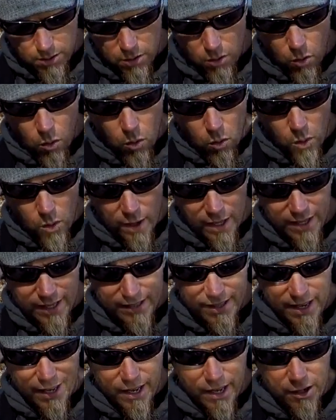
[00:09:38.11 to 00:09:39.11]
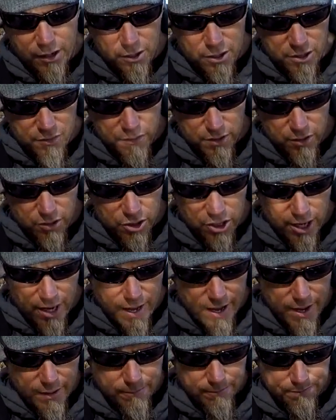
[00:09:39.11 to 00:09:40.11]
or I like that Guntersville
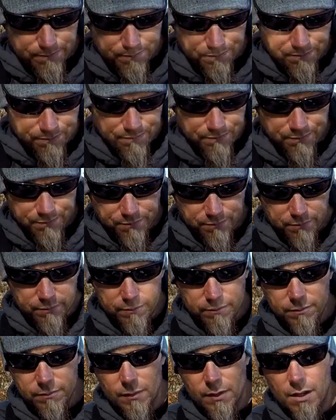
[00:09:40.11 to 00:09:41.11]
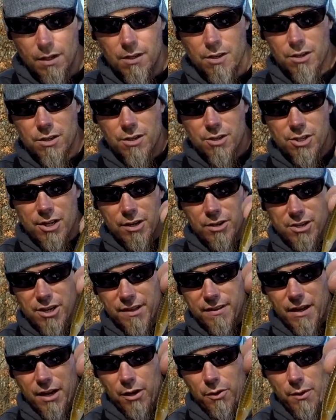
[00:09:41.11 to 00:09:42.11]
shad. Shiner's
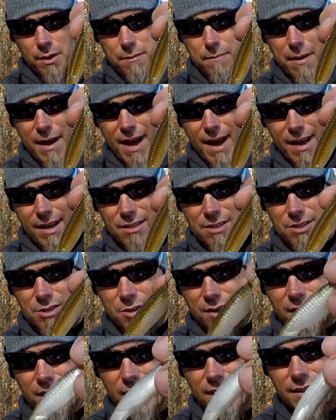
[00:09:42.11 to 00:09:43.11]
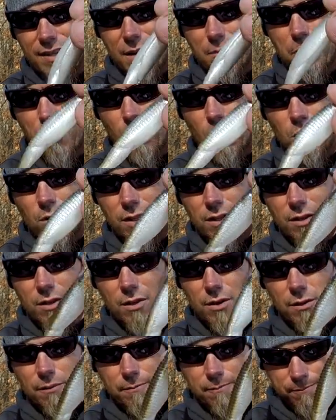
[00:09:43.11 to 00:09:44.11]
got that green back. It's still kind of got that pearly
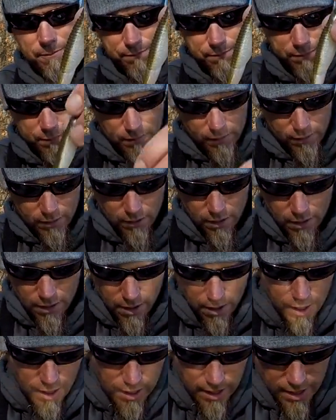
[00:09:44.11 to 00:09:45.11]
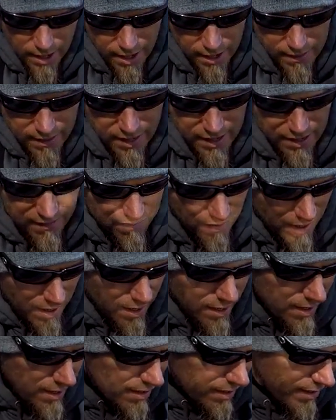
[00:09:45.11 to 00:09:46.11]
look. And then if
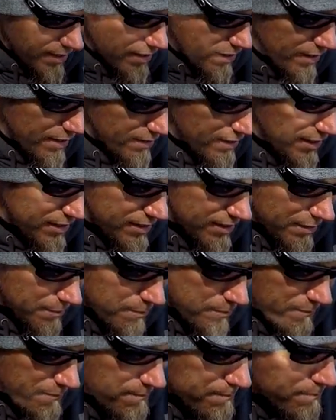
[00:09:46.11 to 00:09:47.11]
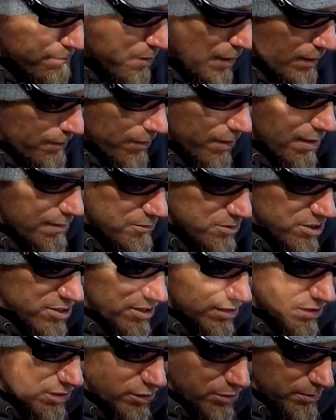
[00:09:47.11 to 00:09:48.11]
I need to bump up just
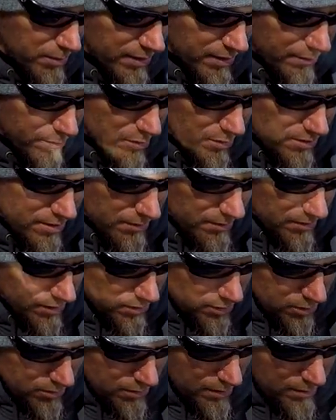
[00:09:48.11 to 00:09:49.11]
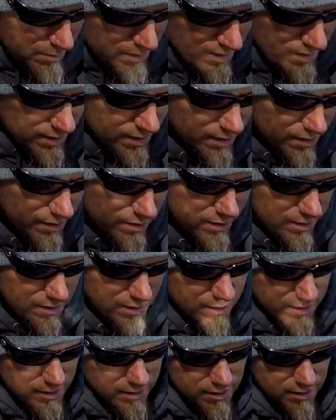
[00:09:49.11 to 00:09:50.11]
a little bit, put something a little bit bigger,
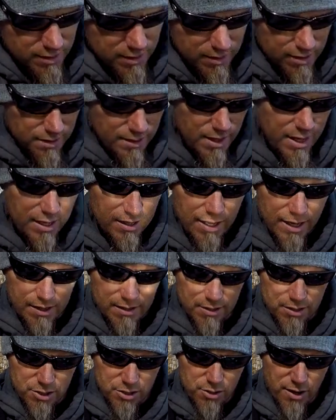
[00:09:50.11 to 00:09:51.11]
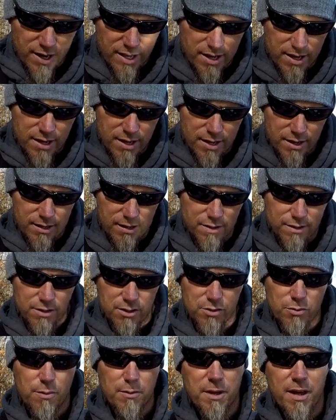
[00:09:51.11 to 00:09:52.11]
I like this Strike King
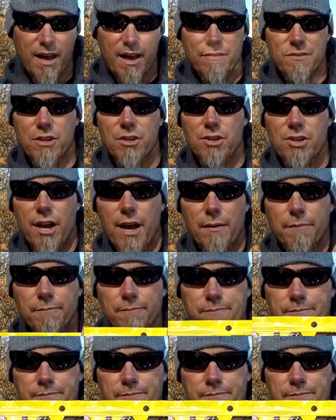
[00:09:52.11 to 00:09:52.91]
Swimming Caffeine Shad.